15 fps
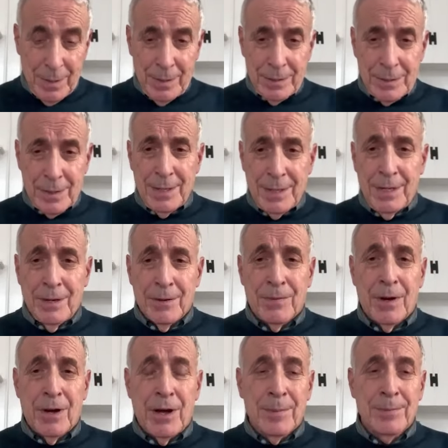this idea of
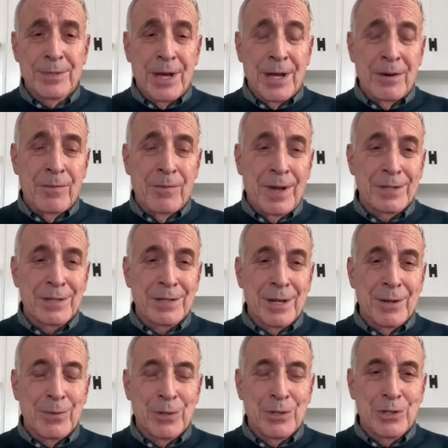uh, upside
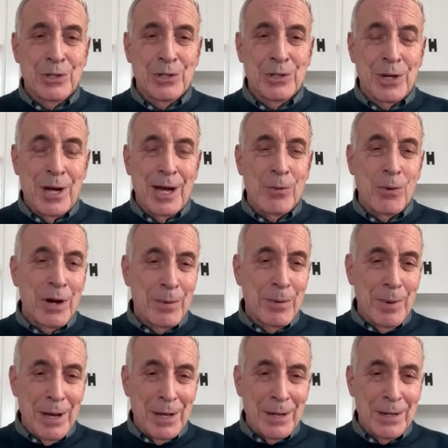investing which I write
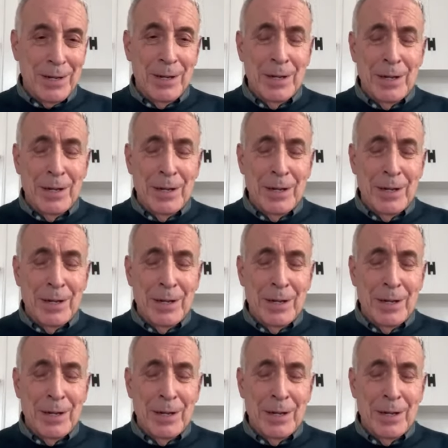about